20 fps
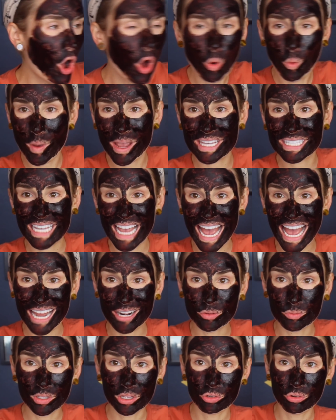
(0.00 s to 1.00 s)
always
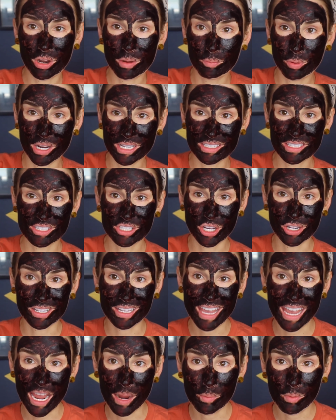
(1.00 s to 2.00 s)
had a really great presence on
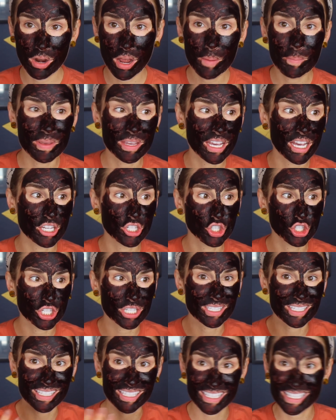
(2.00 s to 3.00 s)
camera because
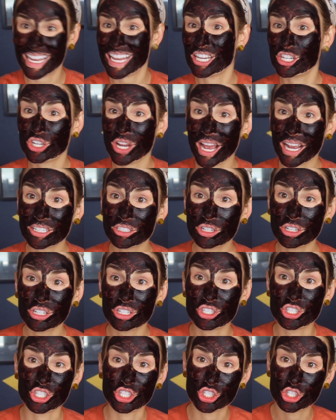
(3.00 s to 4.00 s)
she's a stage actor
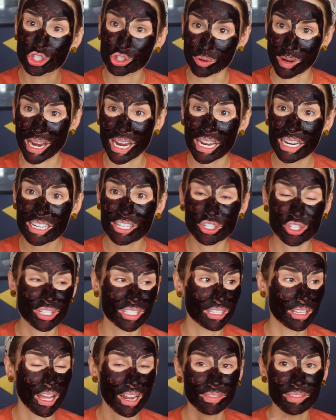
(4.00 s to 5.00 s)
and she's trained and she
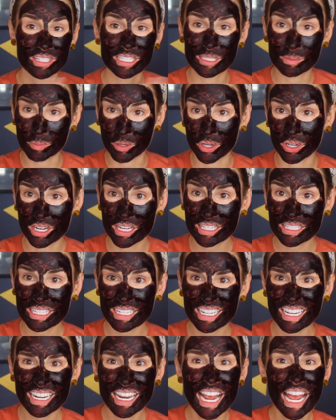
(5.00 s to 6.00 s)
has a lot of experience
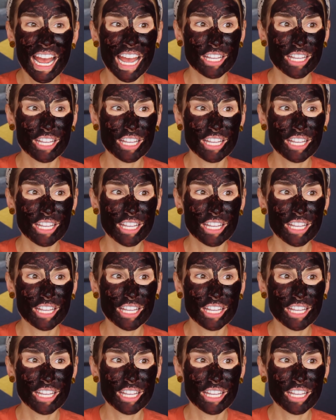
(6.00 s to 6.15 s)
in it.